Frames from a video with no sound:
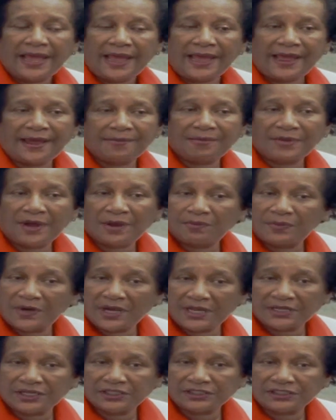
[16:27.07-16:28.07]
And my
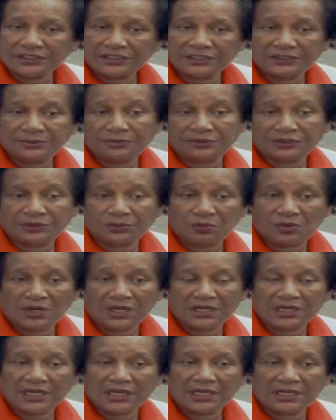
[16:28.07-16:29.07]
mother, she was
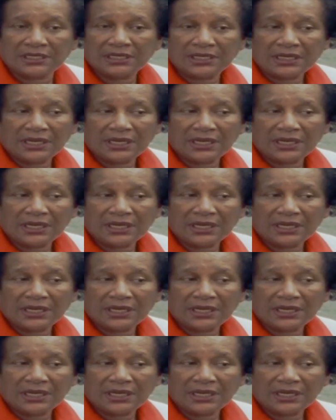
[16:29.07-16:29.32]
one that,